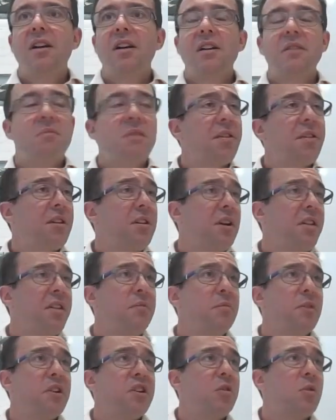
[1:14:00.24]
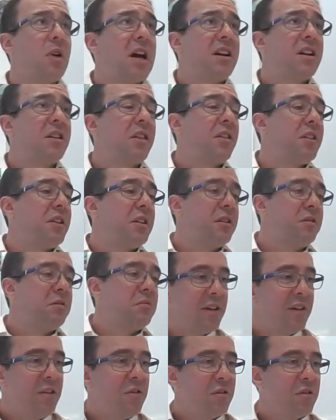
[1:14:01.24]
Uh, nothing, nothing much to add other than
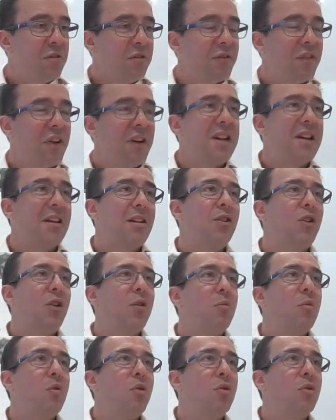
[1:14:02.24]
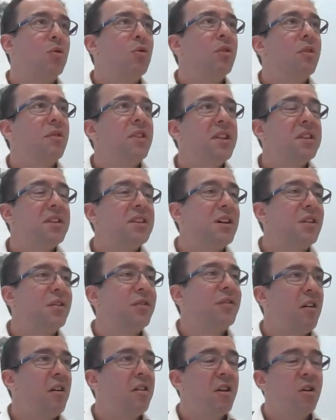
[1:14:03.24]
you can find out a lot more on all of this
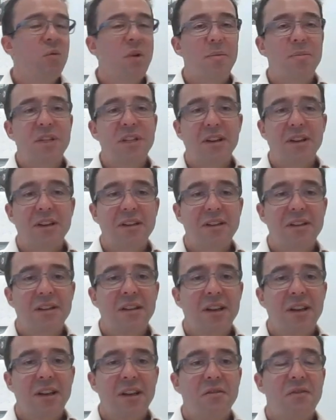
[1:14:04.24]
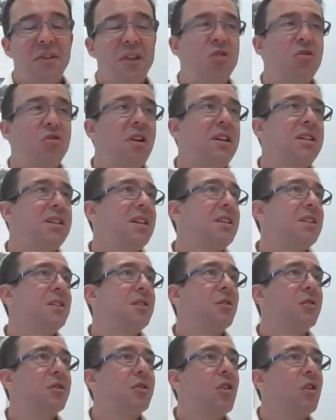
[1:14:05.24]
stuff on our websites.
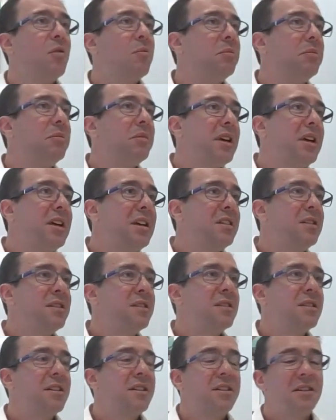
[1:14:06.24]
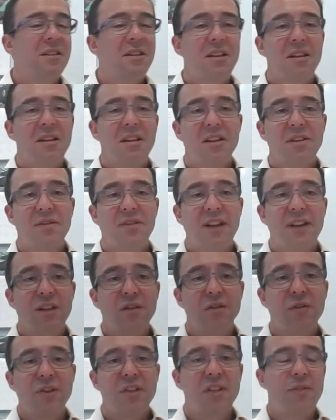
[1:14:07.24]
FitchRatings.com is uh, is fairly
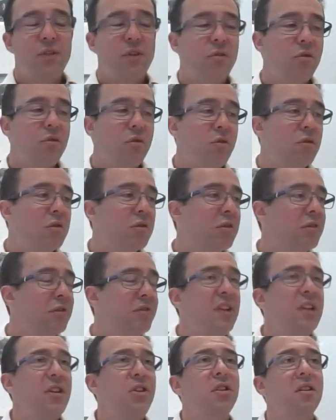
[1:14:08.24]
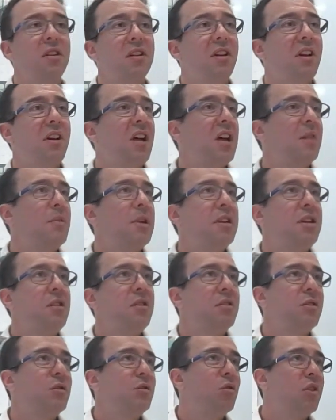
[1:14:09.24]
obvious. If you Google Fitch and climate, you
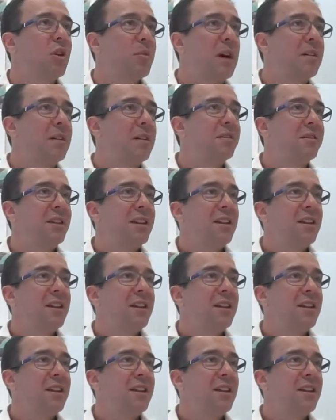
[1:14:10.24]
can talk about